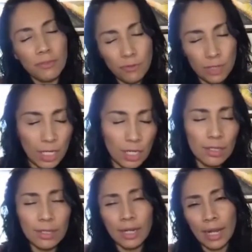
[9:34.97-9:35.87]

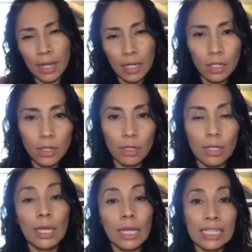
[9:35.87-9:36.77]
fear, anger
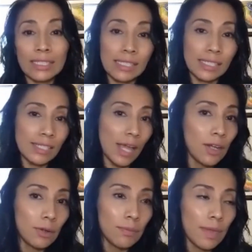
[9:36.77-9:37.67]
is
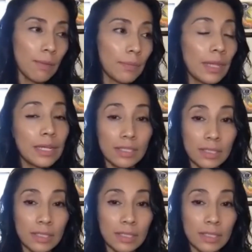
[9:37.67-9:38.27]
inside of them that